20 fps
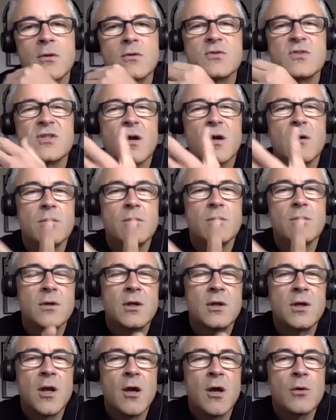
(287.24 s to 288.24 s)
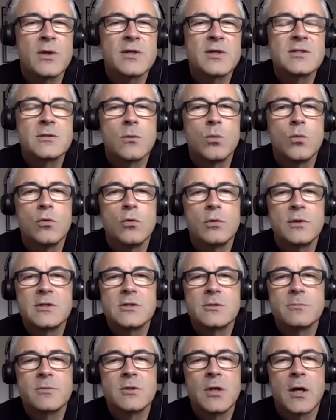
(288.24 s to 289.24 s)
So the lowest award is
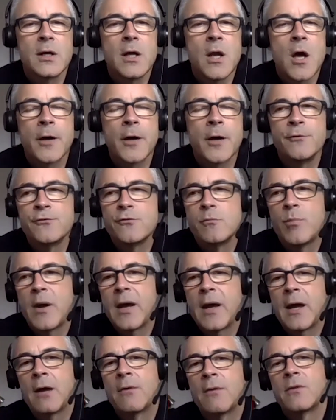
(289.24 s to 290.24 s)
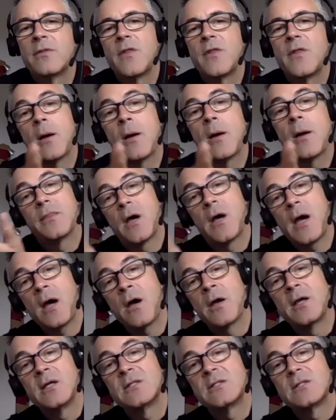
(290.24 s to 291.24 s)
something like £900. The
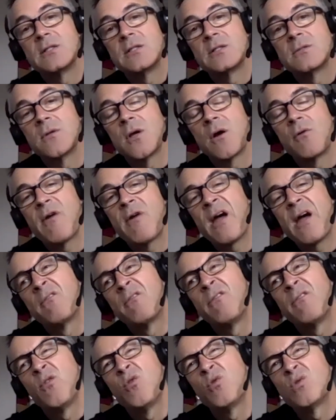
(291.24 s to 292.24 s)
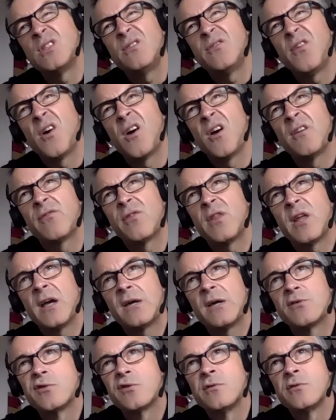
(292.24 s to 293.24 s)
highest is around
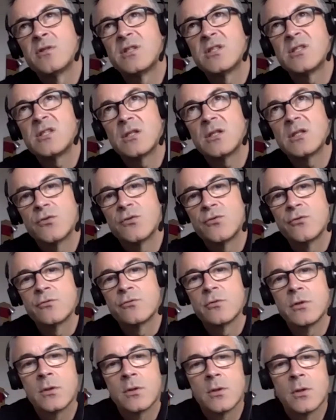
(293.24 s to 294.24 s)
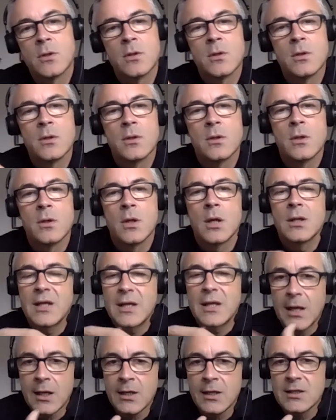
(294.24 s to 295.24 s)
45,600. They
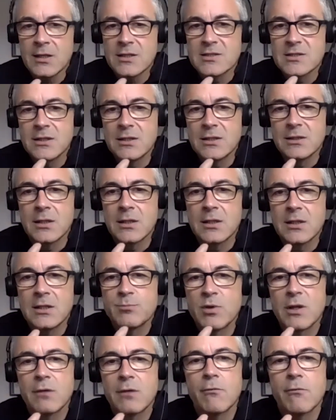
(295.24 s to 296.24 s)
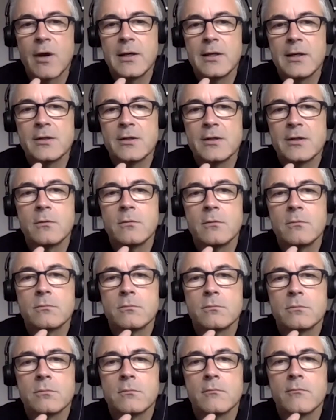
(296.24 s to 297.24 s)
can exceed these, but they rarely do.
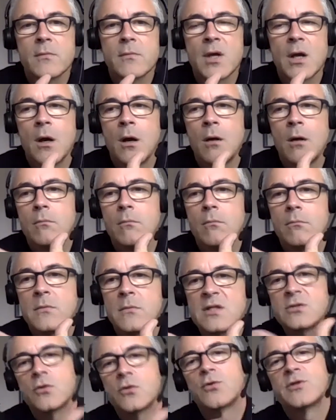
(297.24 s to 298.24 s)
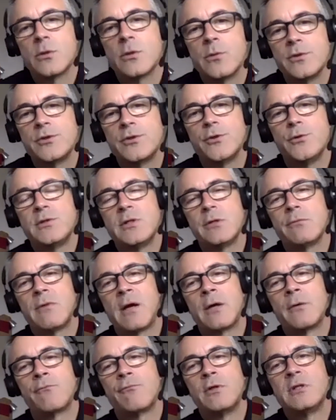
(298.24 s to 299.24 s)
There's also a duty
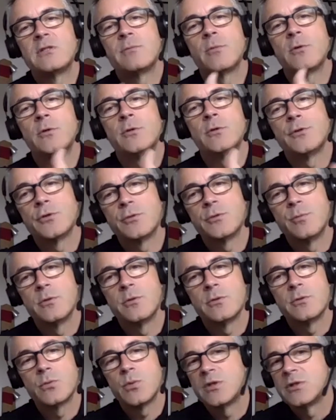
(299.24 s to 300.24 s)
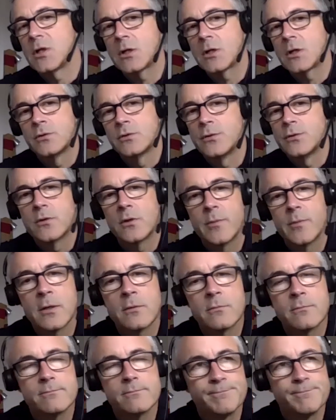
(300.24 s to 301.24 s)
around reasonable adjustments, which I can talk about.